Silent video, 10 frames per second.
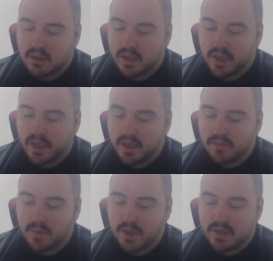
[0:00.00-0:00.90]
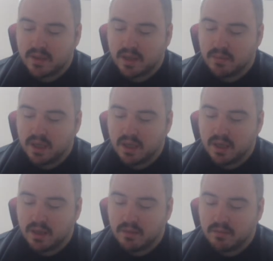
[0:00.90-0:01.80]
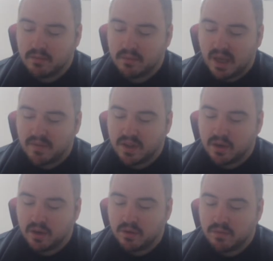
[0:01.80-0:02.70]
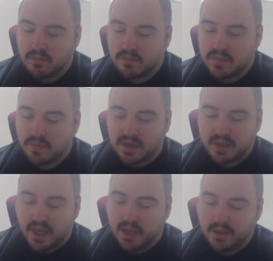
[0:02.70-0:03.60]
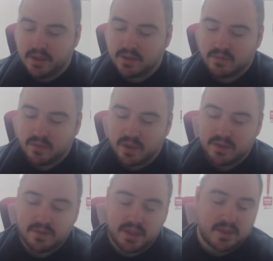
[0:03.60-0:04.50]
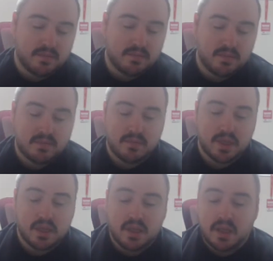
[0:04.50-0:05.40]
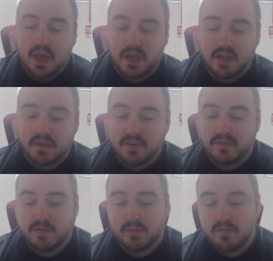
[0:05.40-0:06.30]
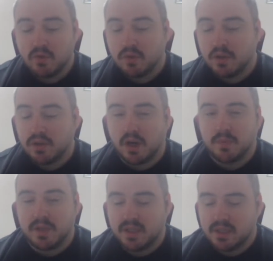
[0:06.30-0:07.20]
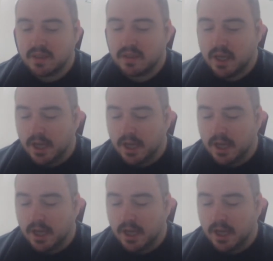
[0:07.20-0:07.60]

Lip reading: And everybody's going to be having their own specialities, which isn't any different from normal RPGs.